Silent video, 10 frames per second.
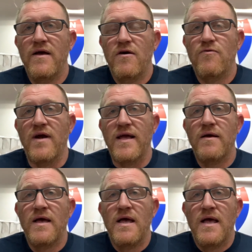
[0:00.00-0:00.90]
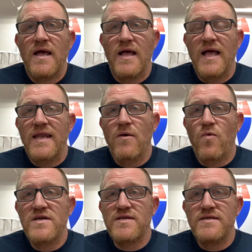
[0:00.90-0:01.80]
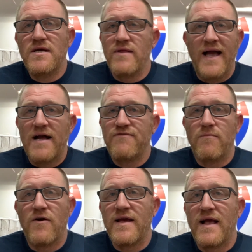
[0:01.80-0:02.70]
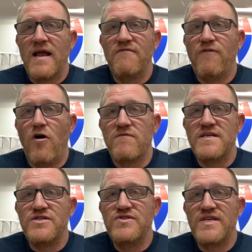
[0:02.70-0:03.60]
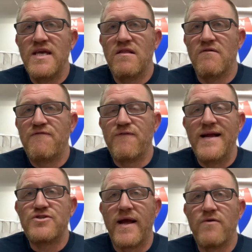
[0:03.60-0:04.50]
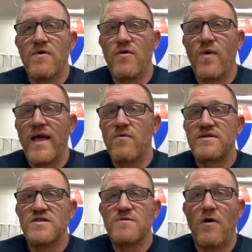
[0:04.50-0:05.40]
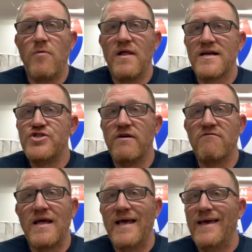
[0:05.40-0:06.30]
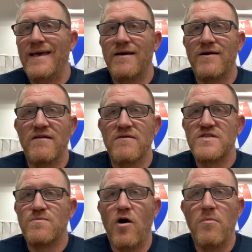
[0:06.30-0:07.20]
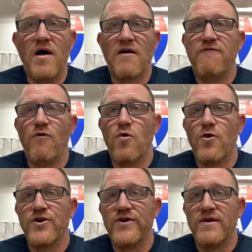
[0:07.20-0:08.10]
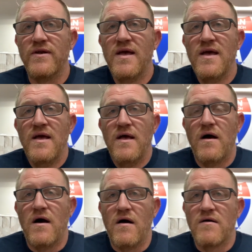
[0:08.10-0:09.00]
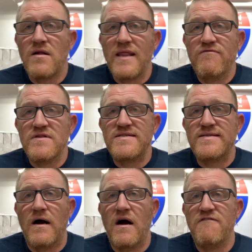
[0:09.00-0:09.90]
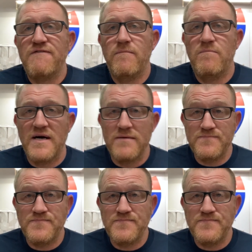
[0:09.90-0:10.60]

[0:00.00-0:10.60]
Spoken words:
right? And it wasn't until the aftermarket got involved that you see the freight train run away with the small block Chevrolet and the small block Ford and Cleveland stuff. But